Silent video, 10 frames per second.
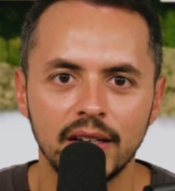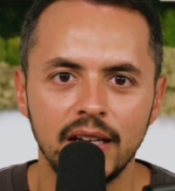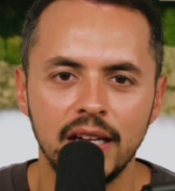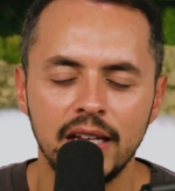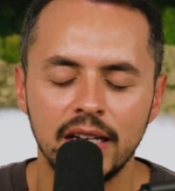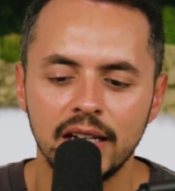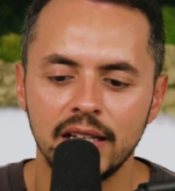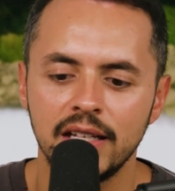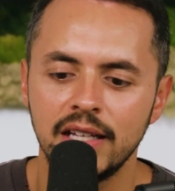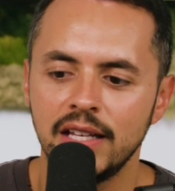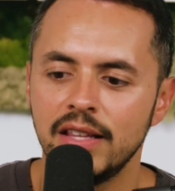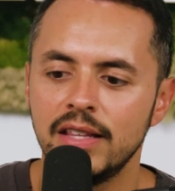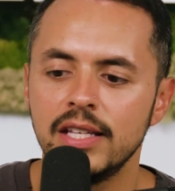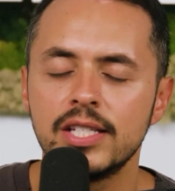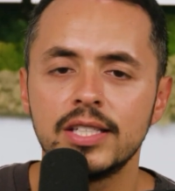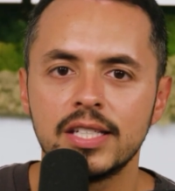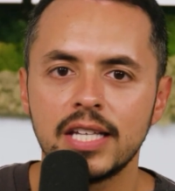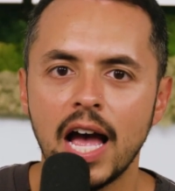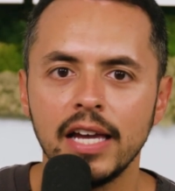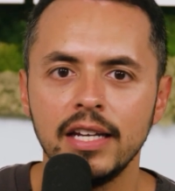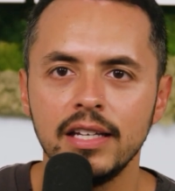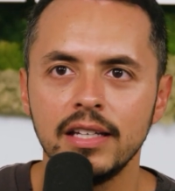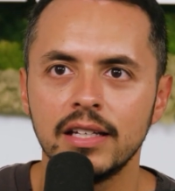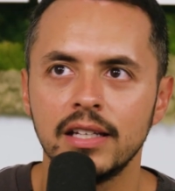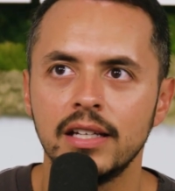in this society